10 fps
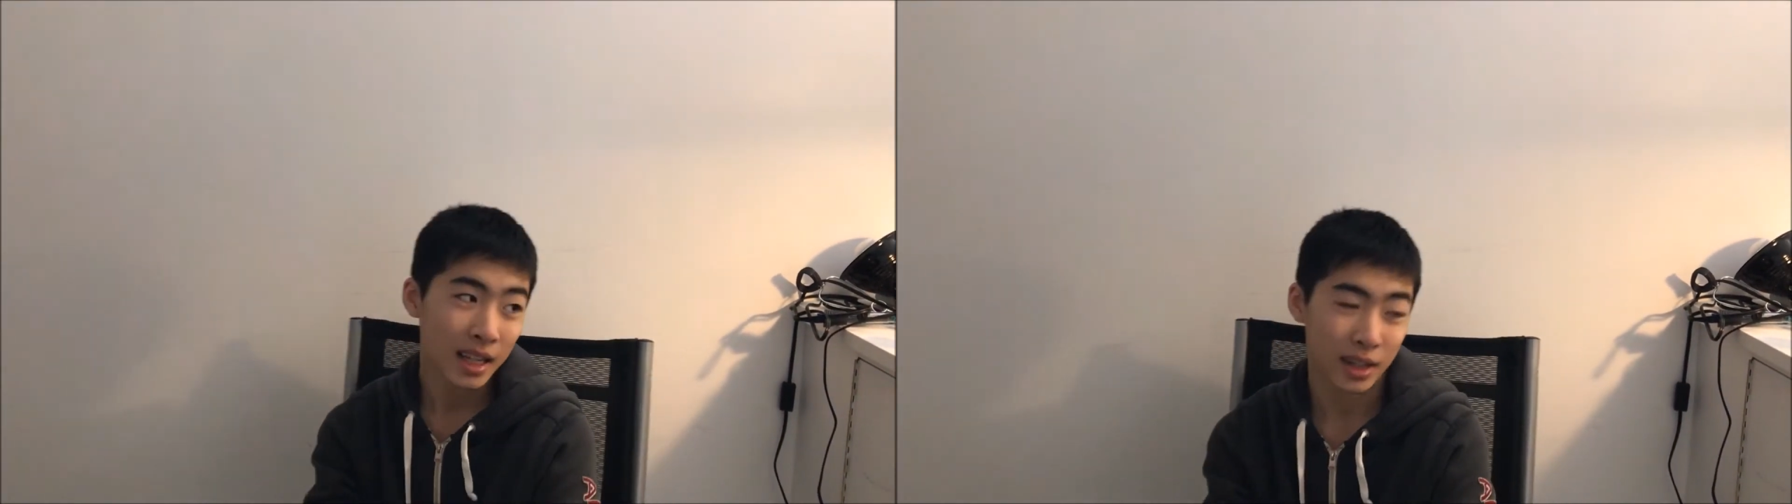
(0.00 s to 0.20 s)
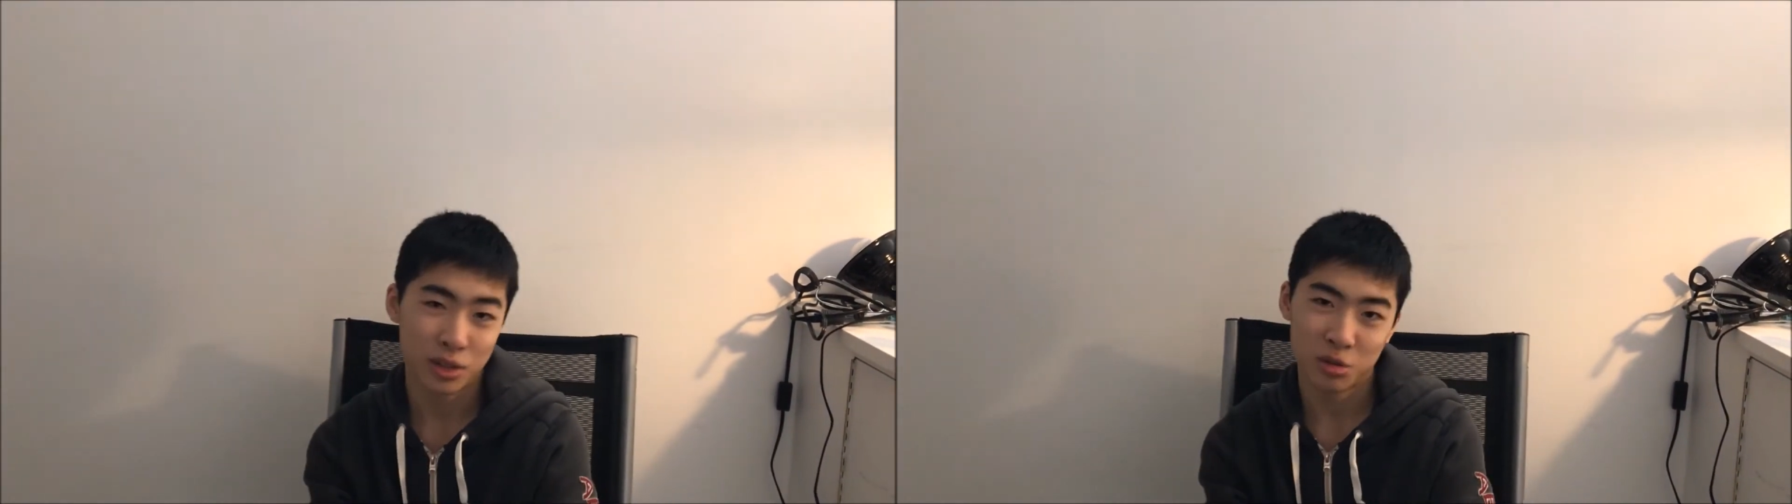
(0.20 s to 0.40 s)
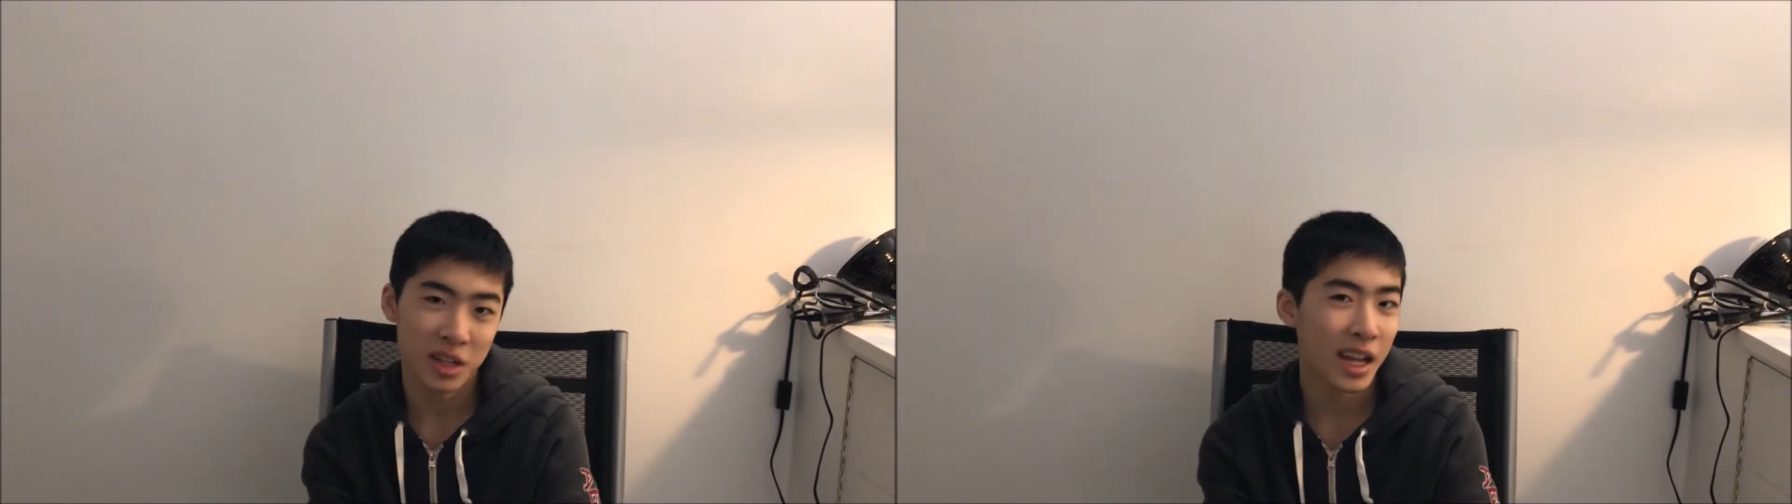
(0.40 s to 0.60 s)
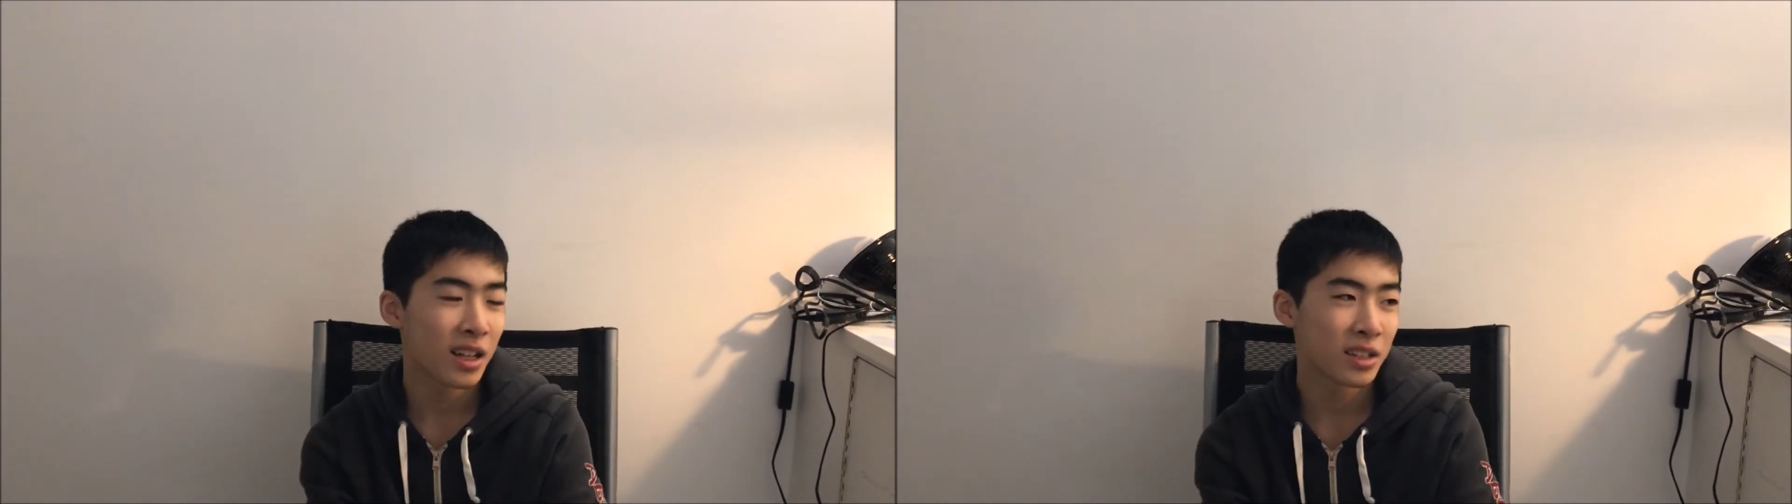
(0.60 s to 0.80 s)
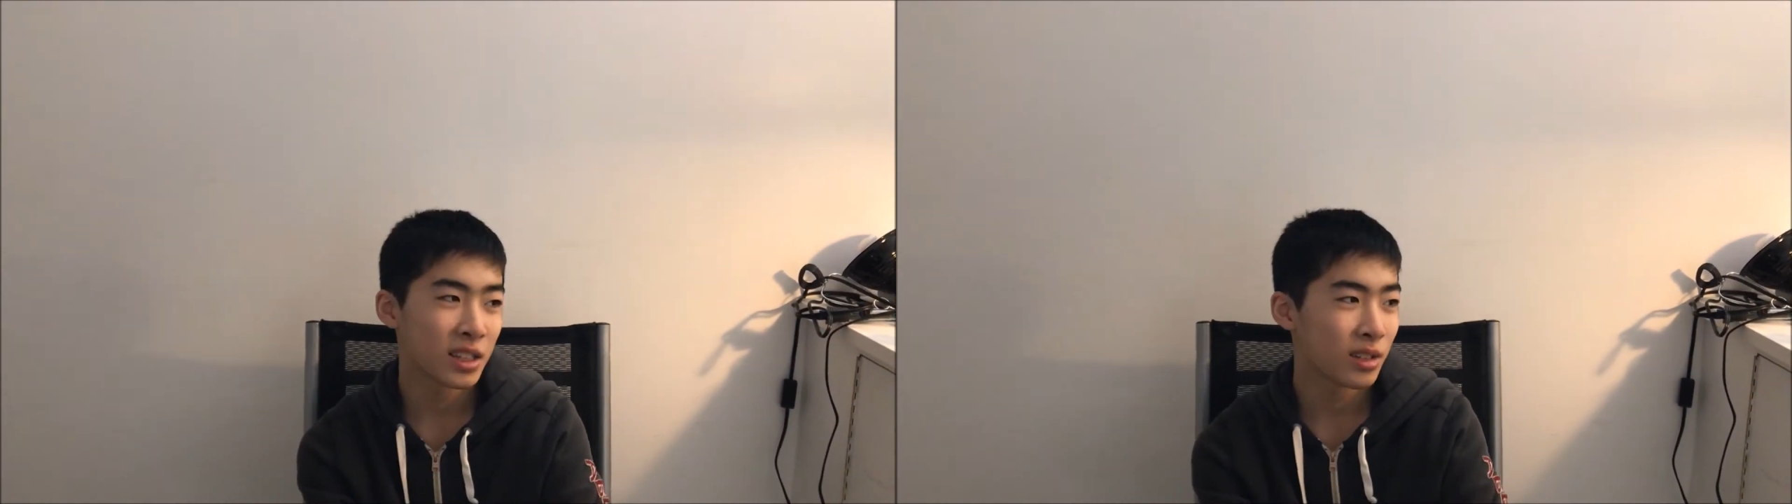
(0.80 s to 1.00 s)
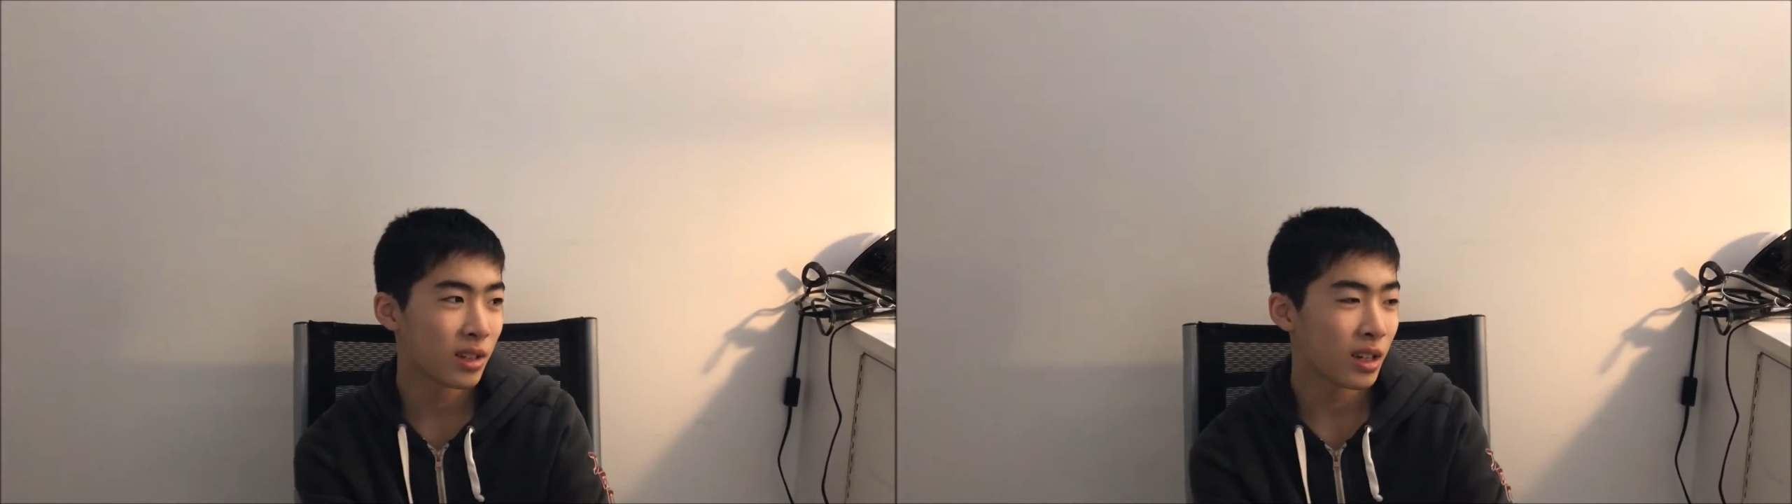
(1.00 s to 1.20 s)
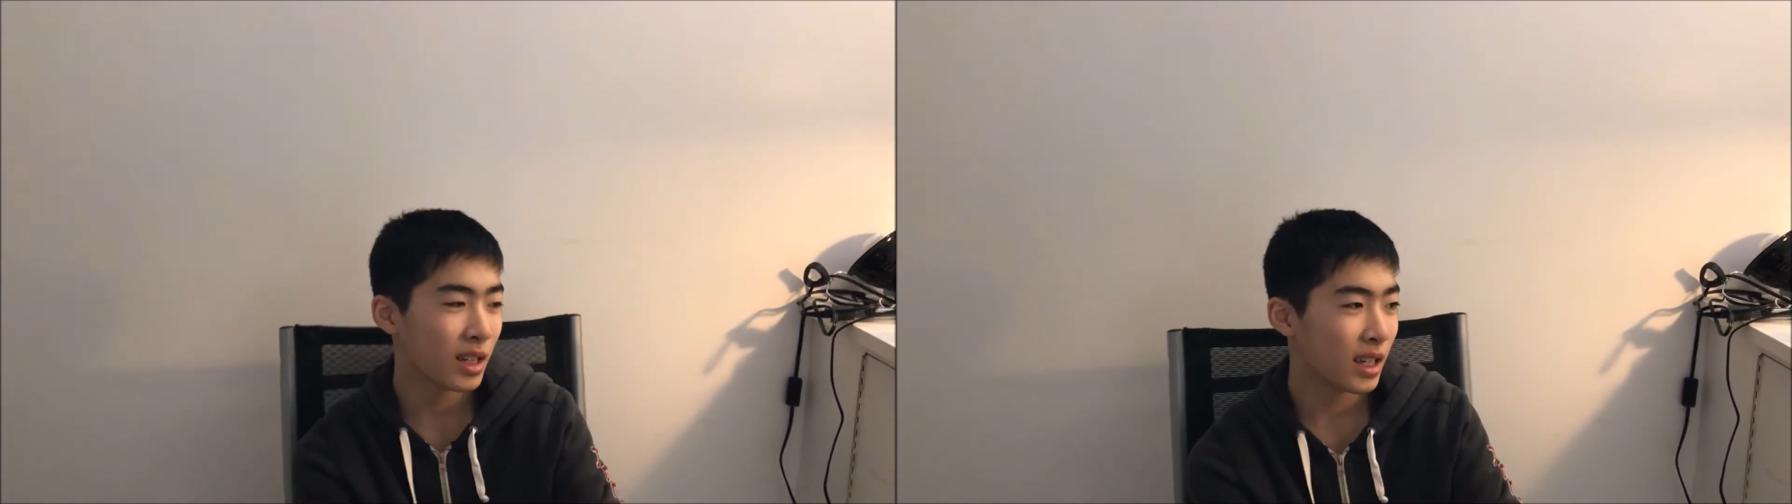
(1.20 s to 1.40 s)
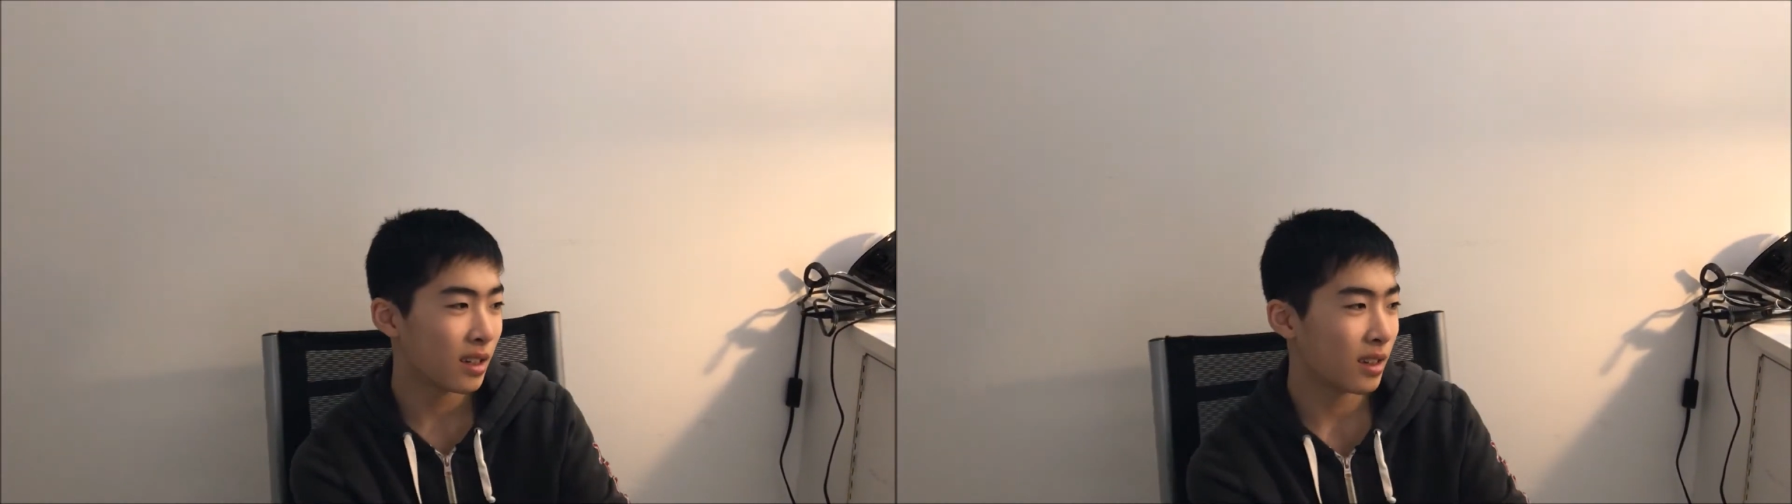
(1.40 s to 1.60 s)
like string algae or all
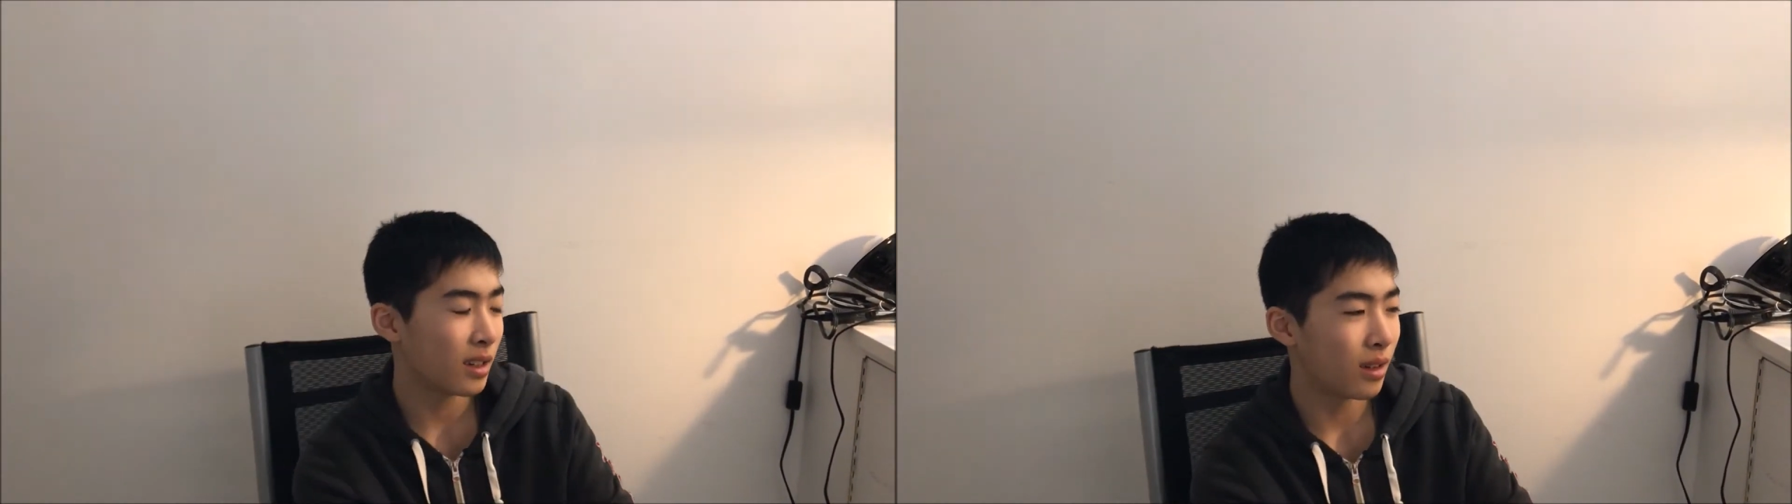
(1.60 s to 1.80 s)
the